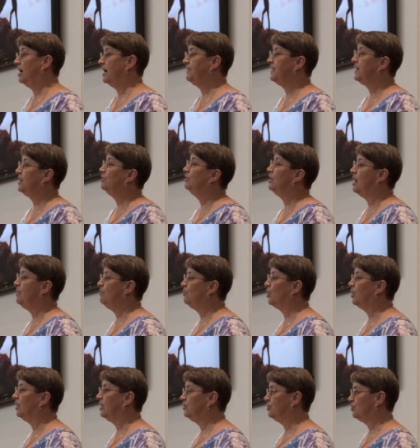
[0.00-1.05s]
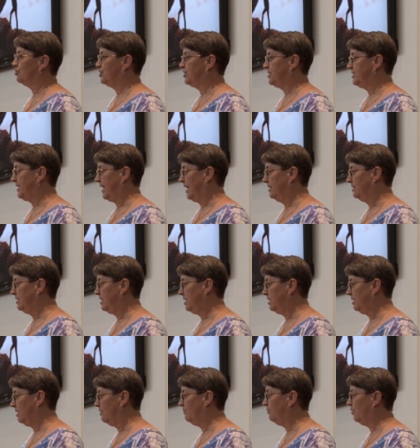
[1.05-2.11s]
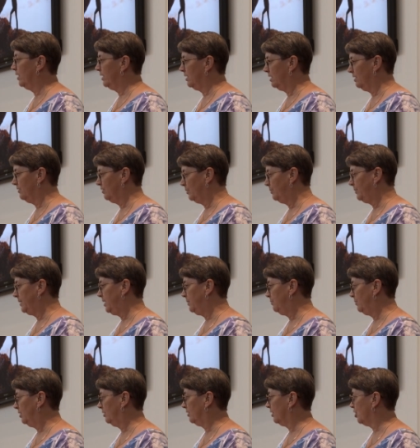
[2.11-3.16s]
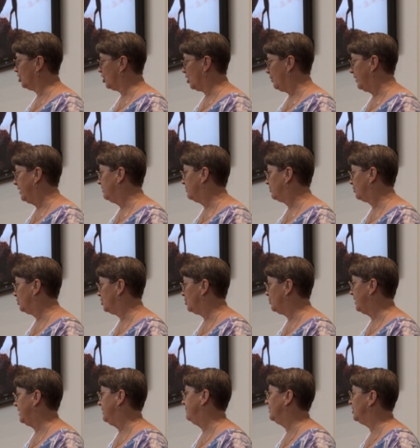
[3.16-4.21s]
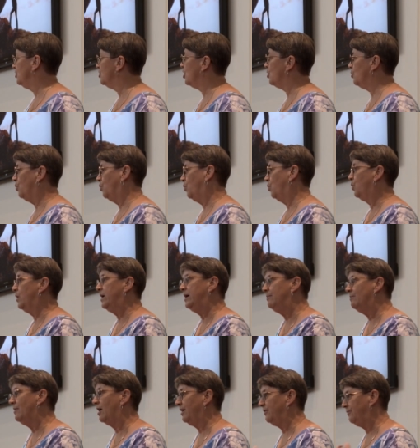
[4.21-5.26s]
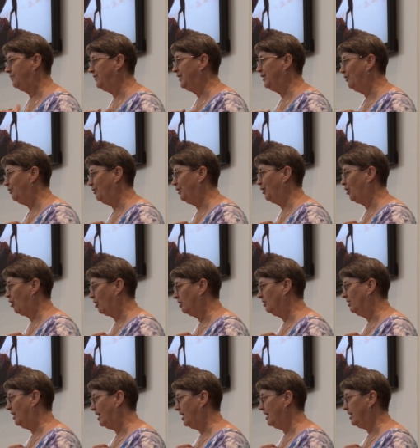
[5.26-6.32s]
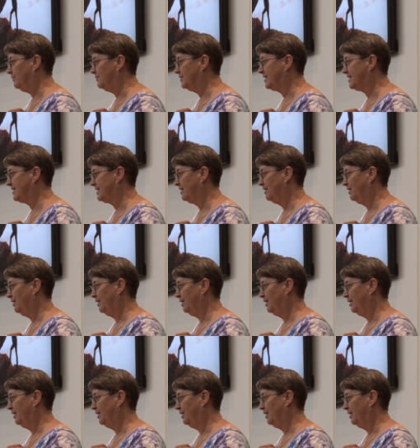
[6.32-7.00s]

I think, a lot more understanding of what other people are going through, even though we might feel in our lives